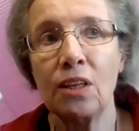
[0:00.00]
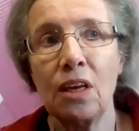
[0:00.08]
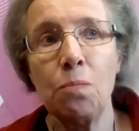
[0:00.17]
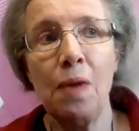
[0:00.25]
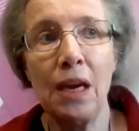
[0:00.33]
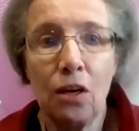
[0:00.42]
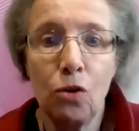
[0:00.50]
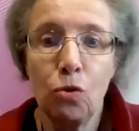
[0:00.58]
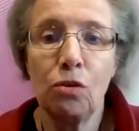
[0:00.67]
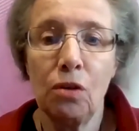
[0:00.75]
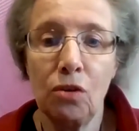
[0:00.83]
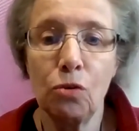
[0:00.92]
make your
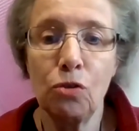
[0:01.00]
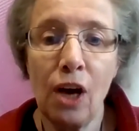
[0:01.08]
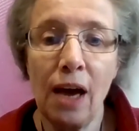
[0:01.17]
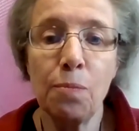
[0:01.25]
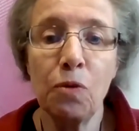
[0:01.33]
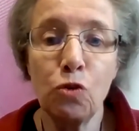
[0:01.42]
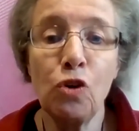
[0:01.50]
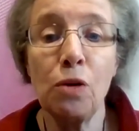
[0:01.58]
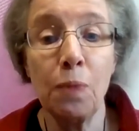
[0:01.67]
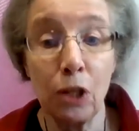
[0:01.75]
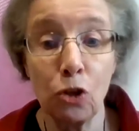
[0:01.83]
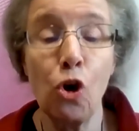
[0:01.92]
time of
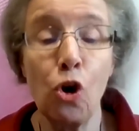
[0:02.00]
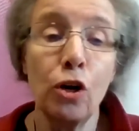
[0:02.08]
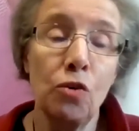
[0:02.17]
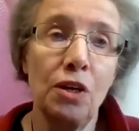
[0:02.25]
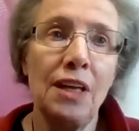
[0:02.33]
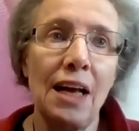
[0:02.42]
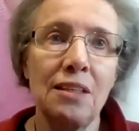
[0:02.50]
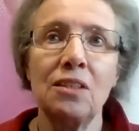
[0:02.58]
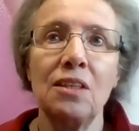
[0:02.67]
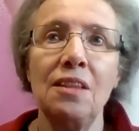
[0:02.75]
treatment longer, and that's